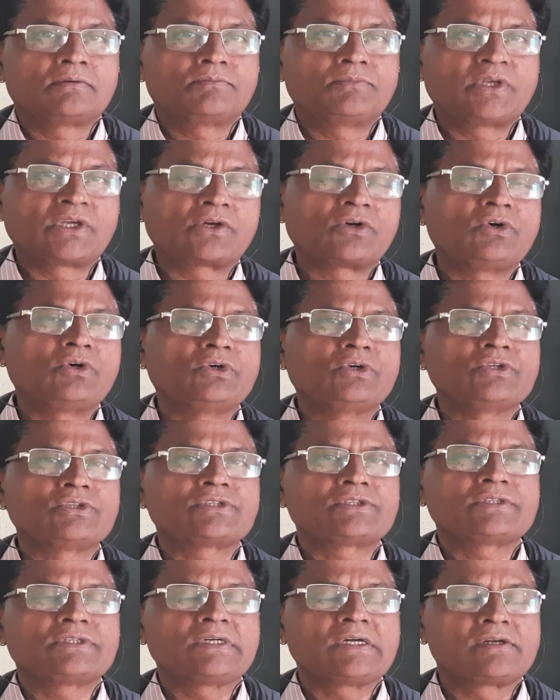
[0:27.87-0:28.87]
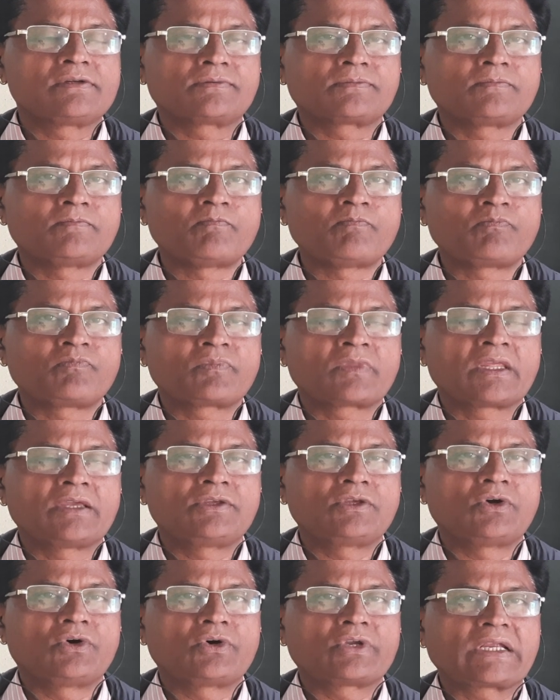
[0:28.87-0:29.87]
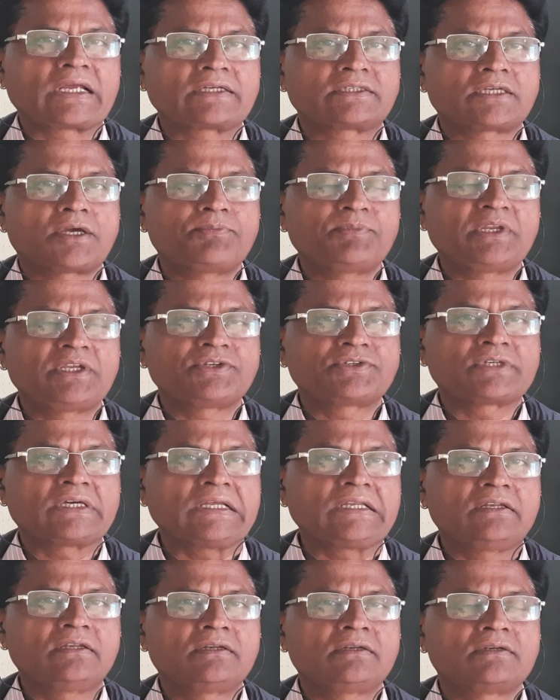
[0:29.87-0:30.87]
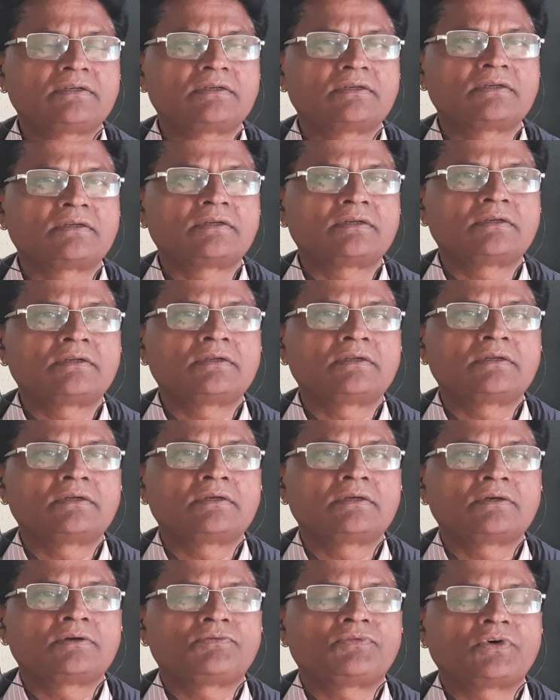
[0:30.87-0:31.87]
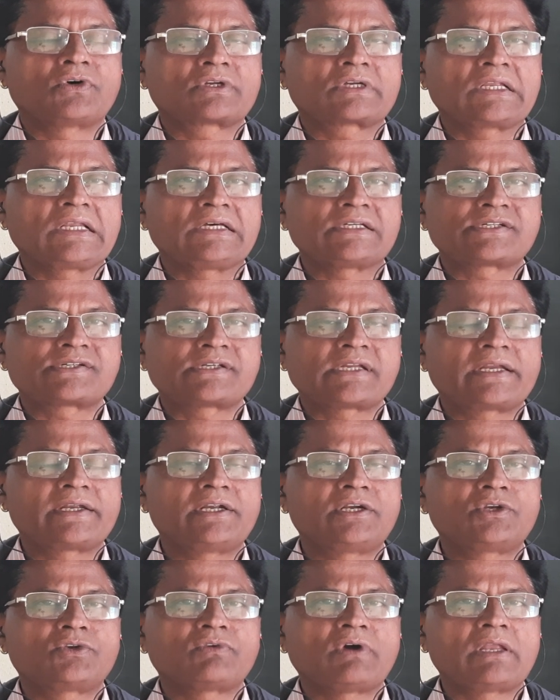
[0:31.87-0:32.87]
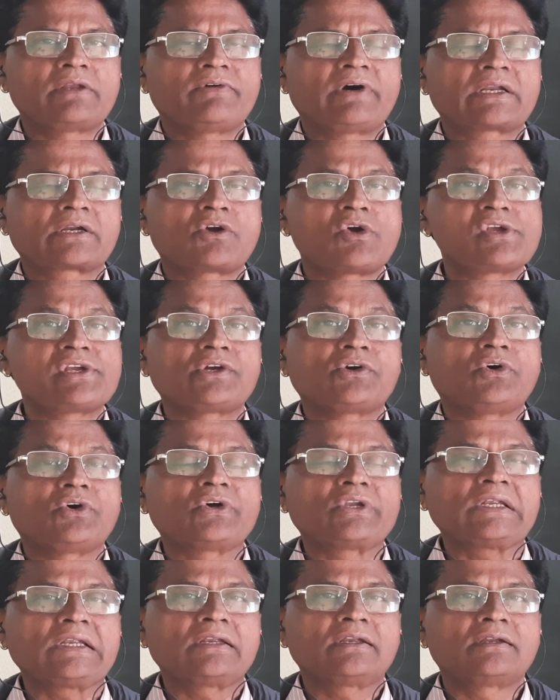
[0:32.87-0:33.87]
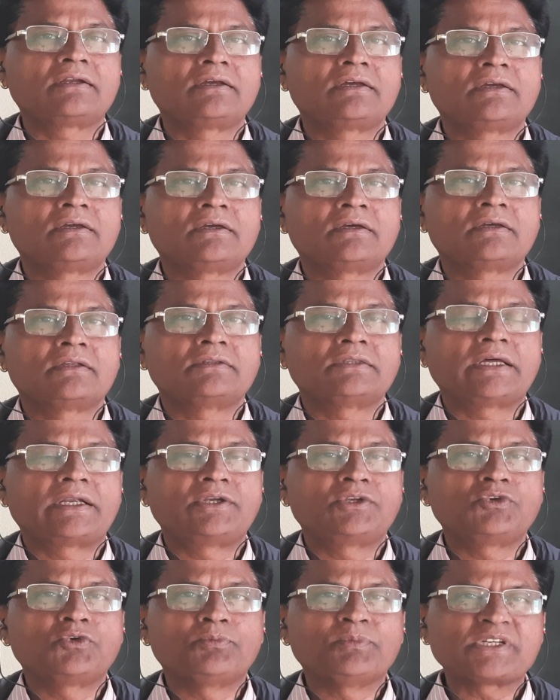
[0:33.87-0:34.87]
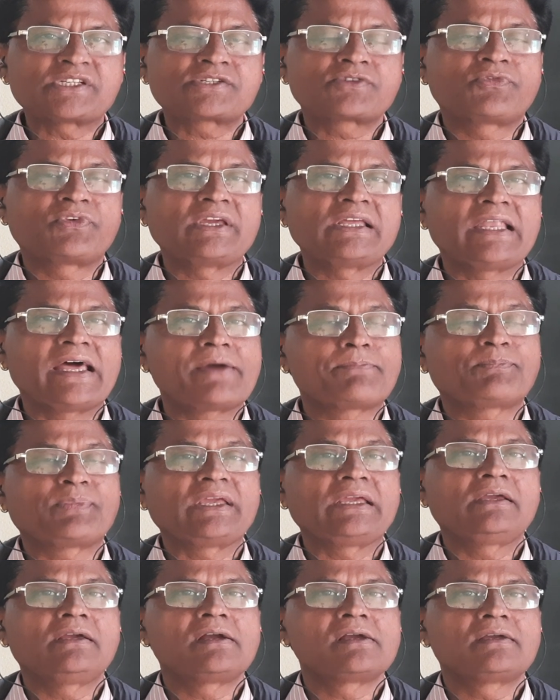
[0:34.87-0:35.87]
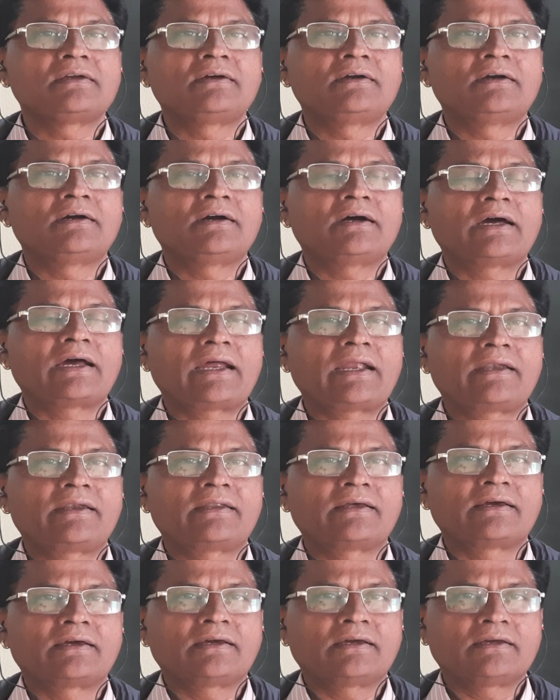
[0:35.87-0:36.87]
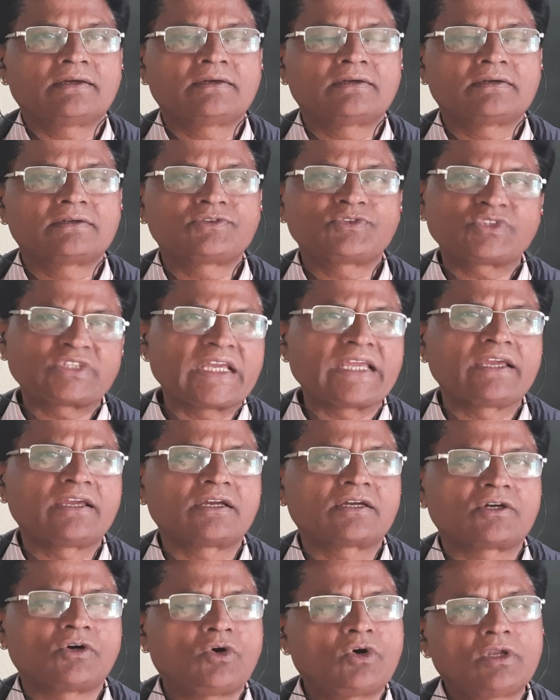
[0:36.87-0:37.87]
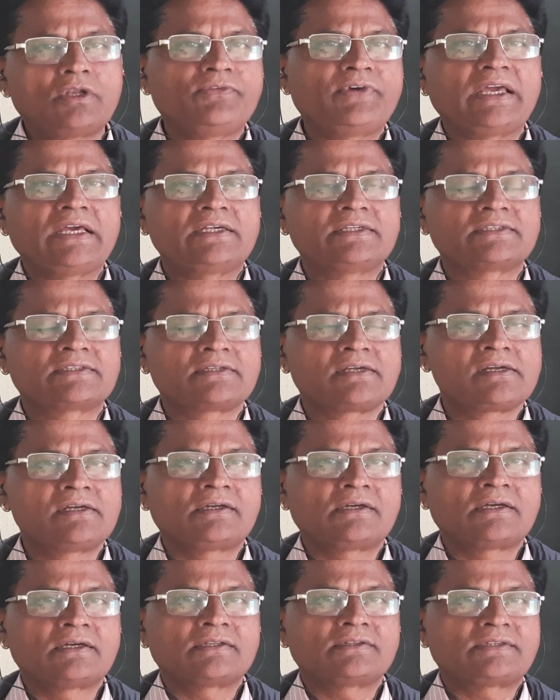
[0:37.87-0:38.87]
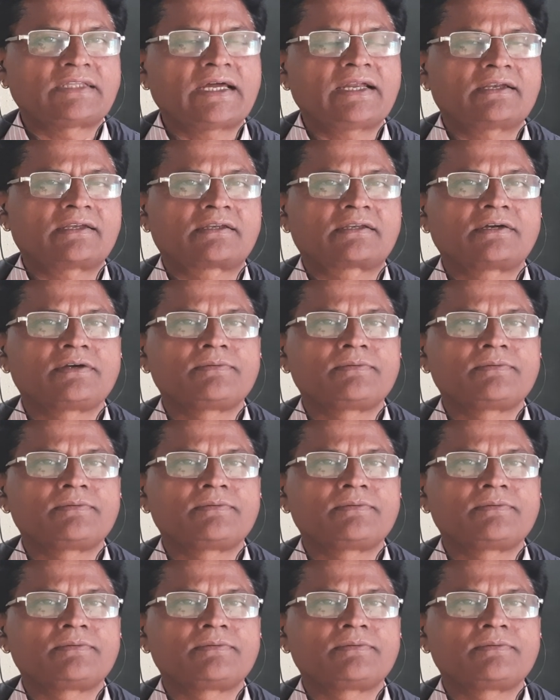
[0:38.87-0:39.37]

because your examination for class 10 and 12 are going on, then you must feel happy and think always that